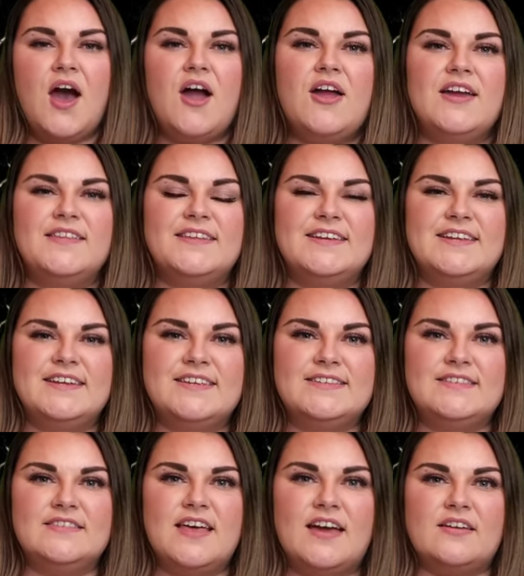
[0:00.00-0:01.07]
All right,
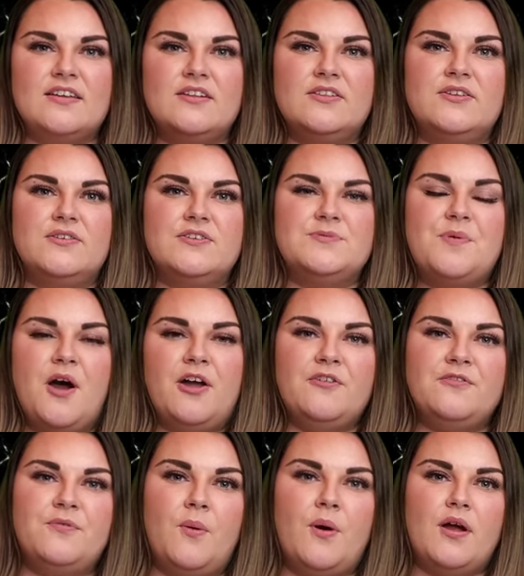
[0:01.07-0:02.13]
ladies, so that concludes
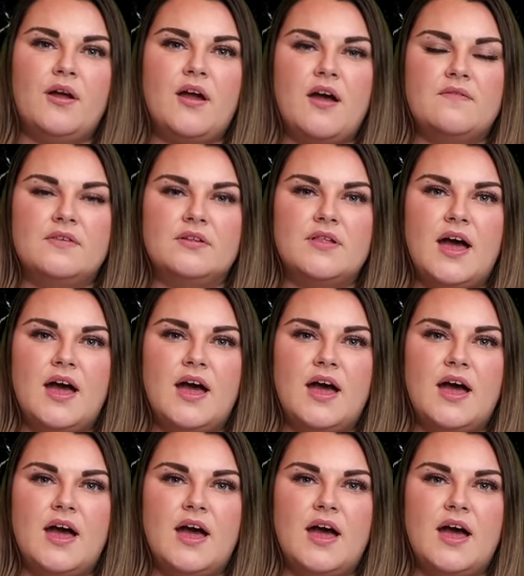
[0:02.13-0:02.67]
part four of the